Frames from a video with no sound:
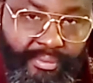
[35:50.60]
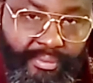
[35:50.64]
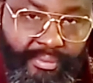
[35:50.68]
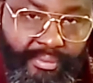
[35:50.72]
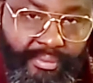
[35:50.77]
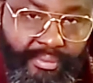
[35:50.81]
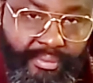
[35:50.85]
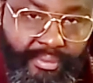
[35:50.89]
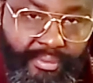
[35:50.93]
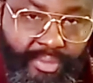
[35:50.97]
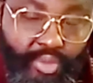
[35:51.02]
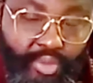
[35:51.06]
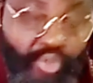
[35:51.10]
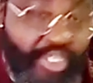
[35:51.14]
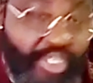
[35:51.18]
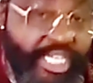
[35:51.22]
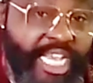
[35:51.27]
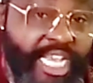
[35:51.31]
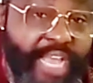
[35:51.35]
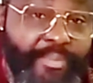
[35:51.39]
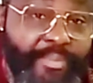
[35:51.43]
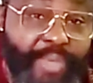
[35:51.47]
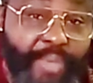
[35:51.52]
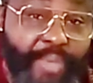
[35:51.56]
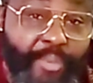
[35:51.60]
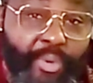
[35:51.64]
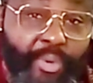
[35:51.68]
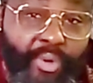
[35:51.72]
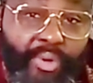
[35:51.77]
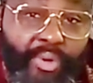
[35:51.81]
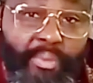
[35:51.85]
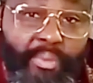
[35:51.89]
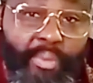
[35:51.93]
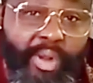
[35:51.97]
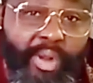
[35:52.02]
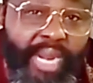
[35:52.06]
You see a people,
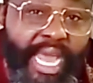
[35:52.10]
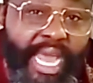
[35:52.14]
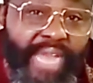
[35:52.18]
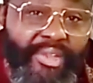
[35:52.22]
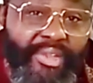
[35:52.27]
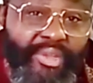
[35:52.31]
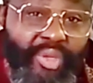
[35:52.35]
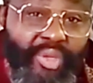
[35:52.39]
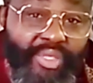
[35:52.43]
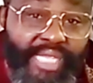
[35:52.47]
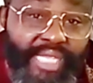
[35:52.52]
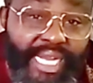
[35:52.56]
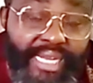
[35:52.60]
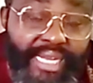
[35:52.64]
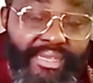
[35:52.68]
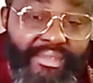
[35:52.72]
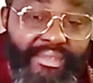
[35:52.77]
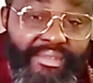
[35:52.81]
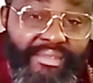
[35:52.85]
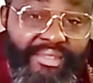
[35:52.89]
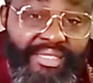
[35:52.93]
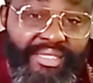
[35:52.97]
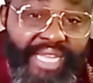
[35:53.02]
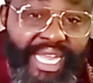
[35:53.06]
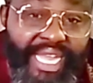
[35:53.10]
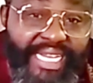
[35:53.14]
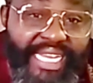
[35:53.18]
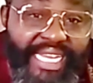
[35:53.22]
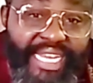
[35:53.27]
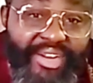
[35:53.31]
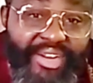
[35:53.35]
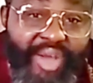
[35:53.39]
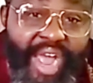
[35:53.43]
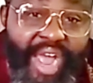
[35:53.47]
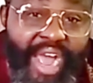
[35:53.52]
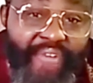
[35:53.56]
mother and daughter, they
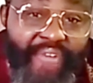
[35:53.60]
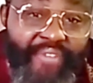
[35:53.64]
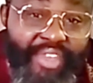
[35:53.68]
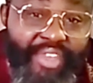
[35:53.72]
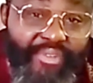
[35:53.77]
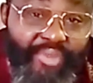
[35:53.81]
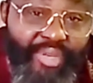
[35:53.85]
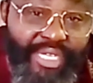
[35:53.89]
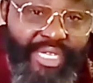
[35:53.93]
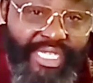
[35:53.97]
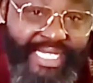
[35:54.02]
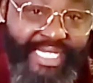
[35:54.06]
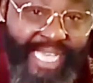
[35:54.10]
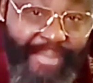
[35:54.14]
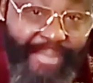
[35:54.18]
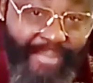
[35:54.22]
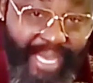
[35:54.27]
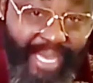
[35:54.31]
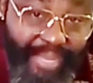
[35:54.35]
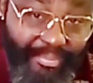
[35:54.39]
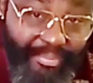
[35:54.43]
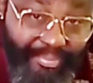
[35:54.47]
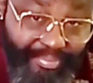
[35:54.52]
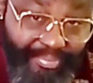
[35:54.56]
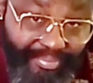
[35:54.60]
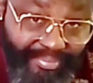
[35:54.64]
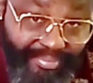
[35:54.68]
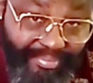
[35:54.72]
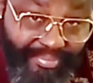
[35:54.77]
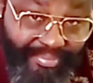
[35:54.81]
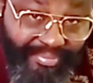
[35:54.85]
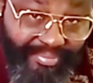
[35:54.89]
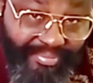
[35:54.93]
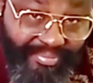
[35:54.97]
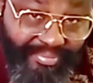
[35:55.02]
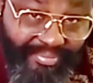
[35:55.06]
don't have even the same name.
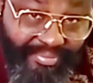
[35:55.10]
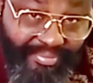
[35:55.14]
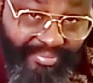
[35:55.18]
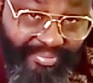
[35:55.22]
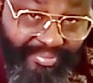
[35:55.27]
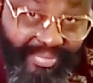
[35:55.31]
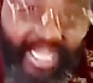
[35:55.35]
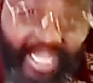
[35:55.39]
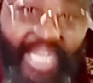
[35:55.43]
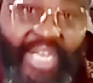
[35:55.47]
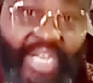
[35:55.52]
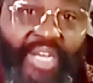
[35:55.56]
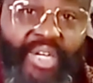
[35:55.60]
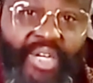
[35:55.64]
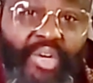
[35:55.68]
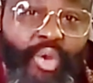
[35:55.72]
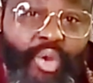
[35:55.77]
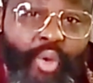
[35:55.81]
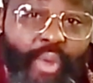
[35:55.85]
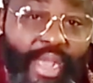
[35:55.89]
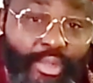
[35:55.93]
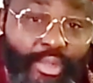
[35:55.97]
Nowhere to be